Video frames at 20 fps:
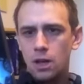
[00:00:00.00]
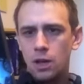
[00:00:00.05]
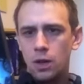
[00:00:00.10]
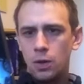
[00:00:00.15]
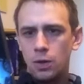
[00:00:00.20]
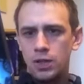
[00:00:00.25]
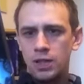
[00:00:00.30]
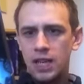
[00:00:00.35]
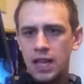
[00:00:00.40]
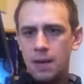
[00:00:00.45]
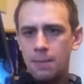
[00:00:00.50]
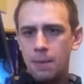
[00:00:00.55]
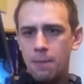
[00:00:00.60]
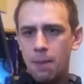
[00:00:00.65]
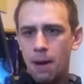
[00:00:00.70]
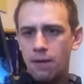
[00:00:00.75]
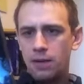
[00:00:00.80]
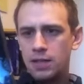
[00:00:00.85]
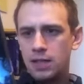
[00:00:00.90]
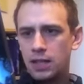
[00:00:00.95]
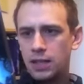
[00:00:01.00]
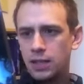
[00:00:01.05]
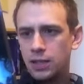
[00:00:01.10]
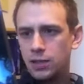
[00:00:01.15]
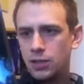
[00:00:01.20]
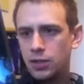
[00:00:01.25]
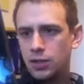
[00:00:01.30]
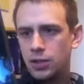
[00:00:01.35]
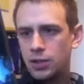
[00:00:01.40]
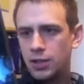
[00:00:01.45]
whose name embarrassingly has
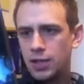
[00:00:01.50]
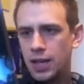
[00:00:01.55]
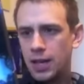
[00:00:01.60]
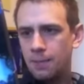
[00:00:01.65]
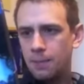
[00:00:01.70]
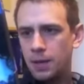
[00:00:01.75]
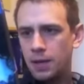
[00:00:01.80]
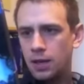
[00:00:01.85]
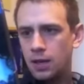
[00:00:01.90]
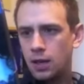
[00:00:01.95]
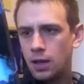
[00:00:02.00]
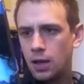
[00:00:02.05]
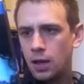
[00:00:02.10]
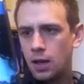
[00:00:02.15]
just escaped me.